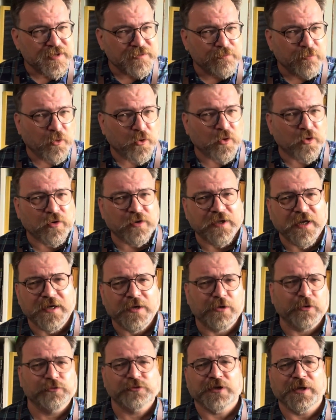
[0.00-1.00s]
more than
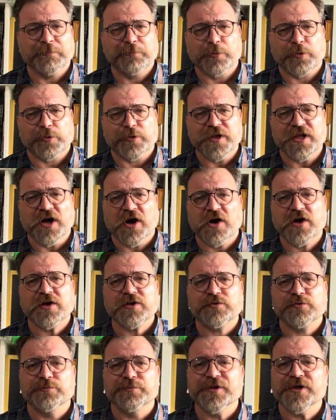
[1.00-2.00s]
contemporary
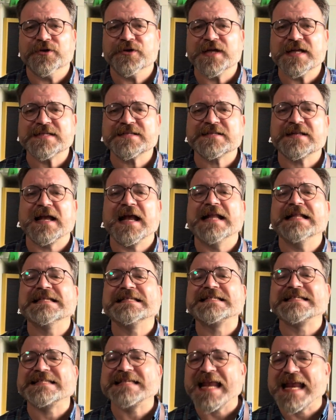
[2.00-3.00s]
art, to be honest. And
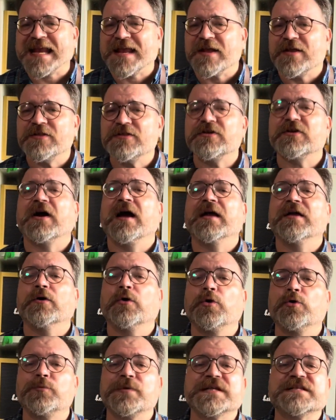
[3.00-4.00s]
second, I
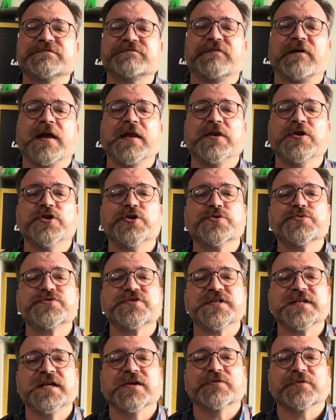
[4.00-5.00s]
always find new
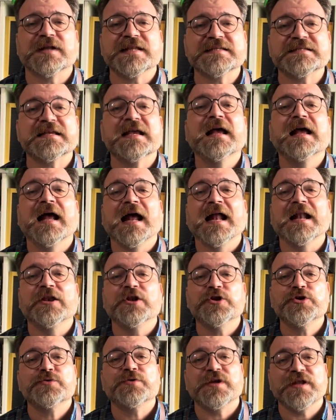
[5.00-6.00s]
secrets and
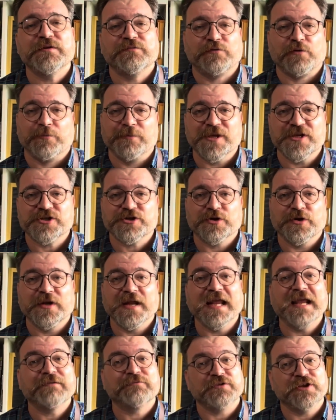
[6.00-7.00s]
new information
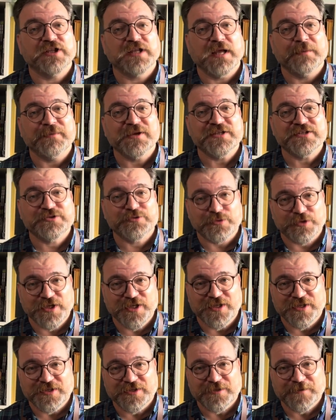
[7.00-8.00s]
every time I study.
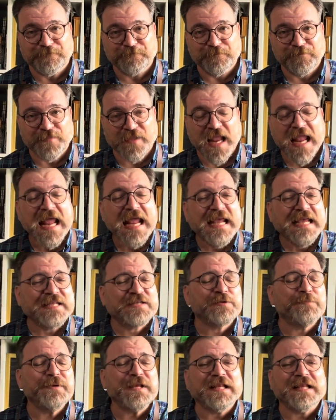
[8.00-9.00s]

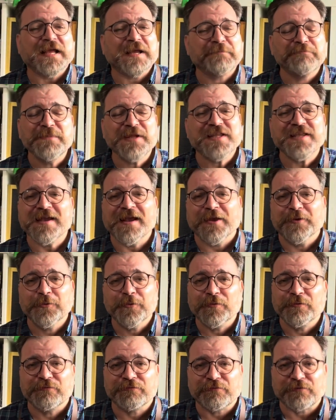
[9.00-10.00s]
It's a bit like meeting an
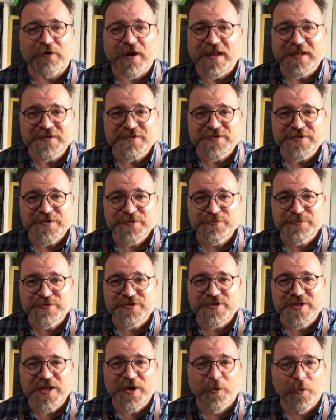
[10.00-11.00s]
old friend who
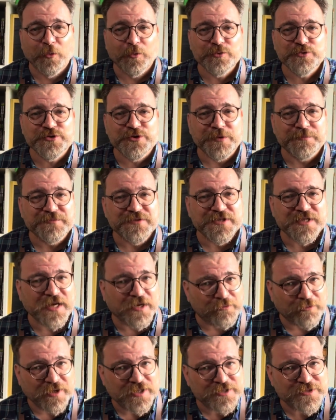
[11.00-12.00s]
still holds some
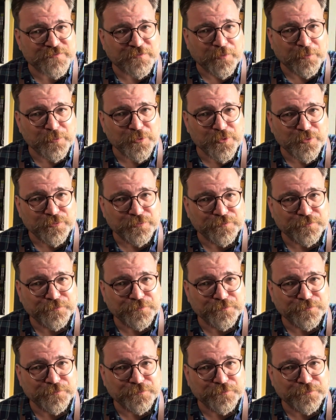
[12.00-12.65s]
secrets from you.